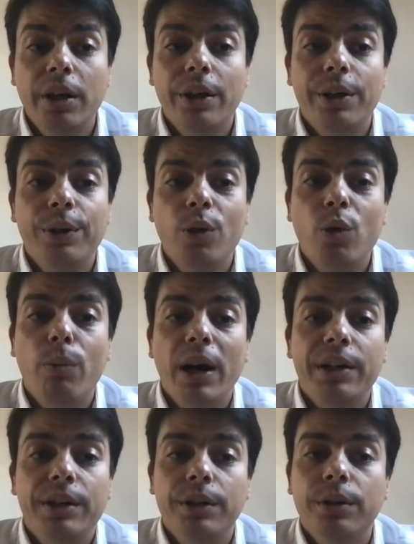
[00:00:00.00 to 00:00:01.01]

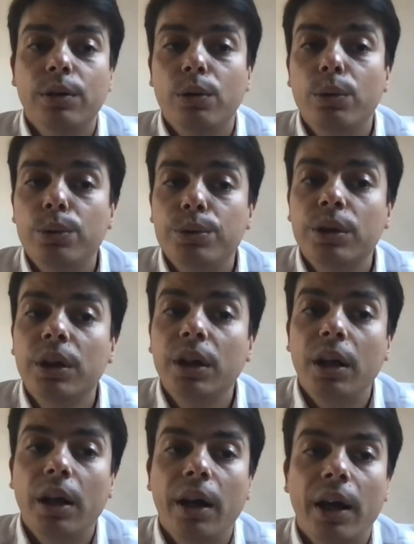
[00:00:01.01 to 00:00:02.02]
Nobody knows
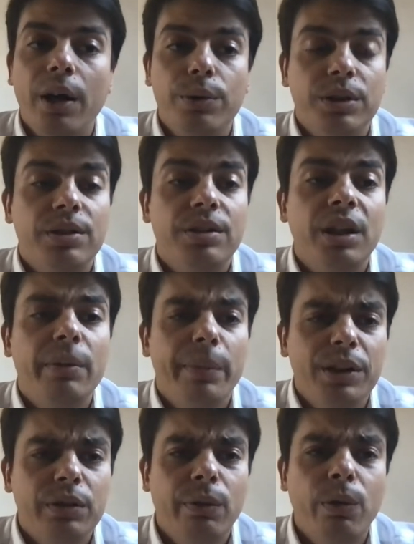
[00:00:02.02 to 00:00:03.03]
how the
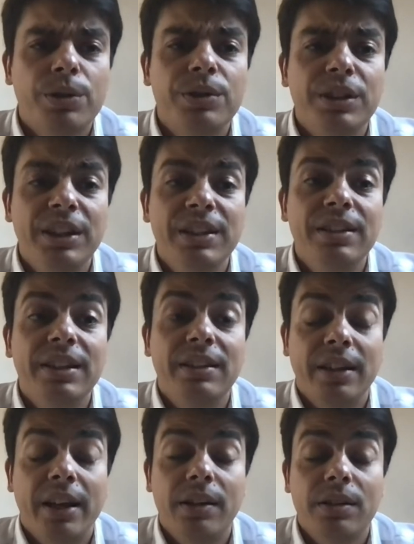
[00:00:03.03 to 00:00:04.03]
CMS works in
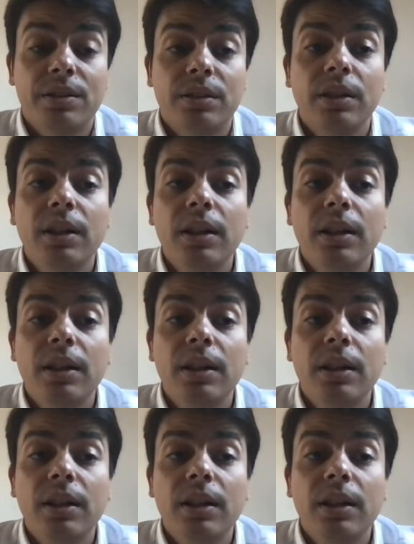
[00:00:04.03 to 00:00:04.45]
details.